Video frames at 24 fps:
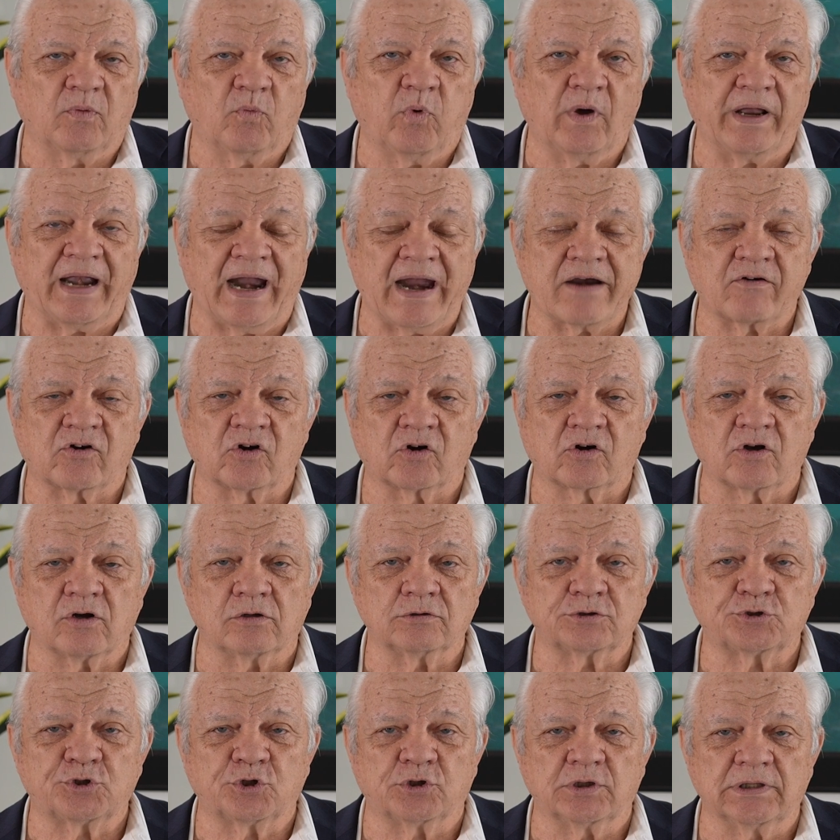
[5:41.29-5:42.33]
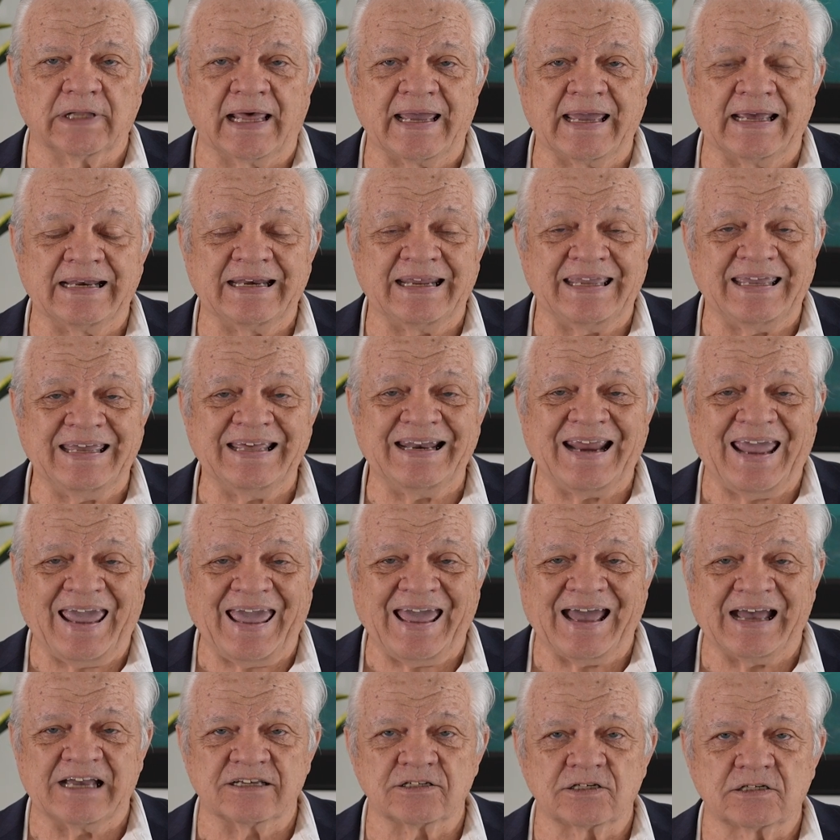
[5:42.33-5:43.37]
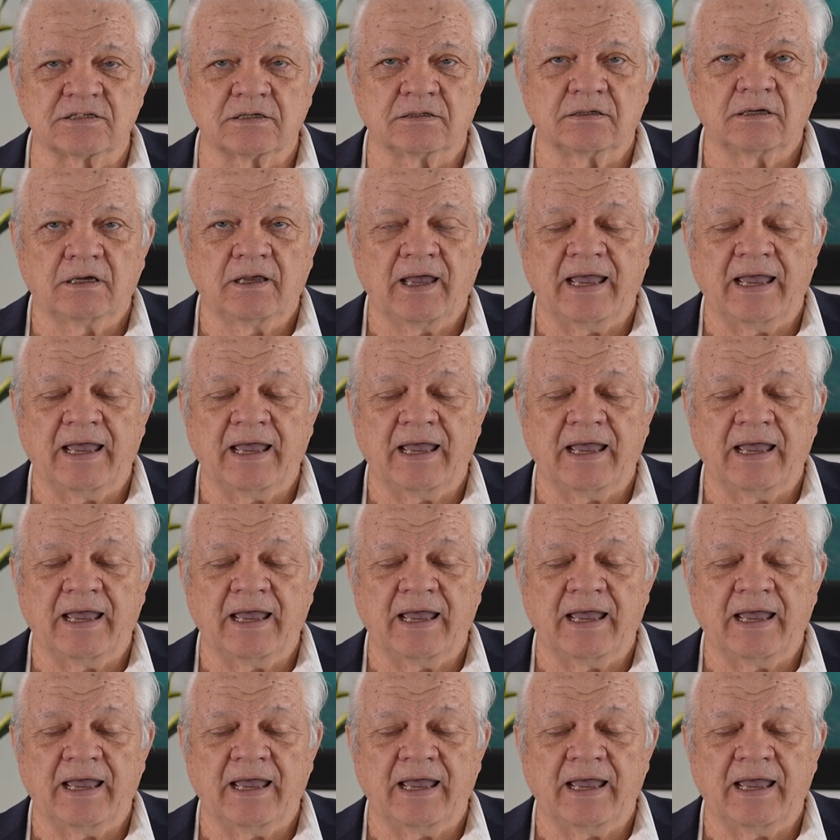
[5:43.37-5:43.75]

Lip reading: what agricultural land it has